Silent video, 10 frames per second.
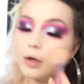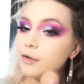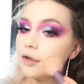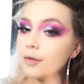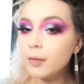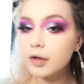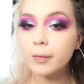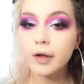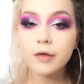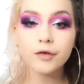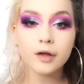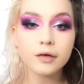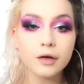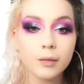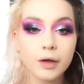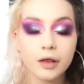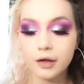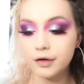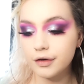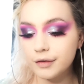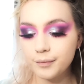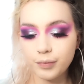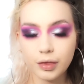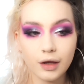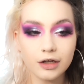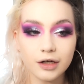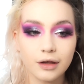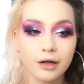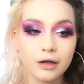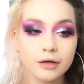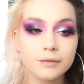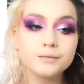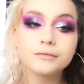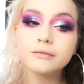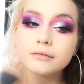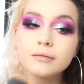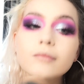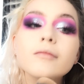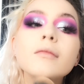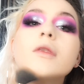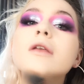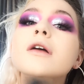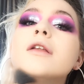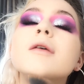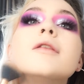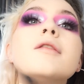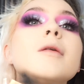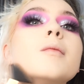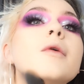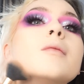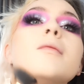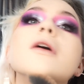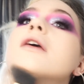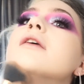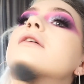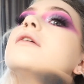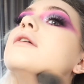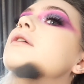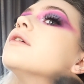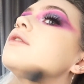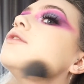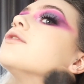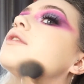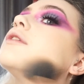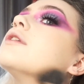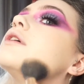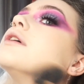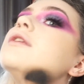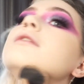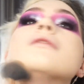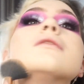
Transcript: It just makes my face look a bit thinner and I like it. And then some on my jawline,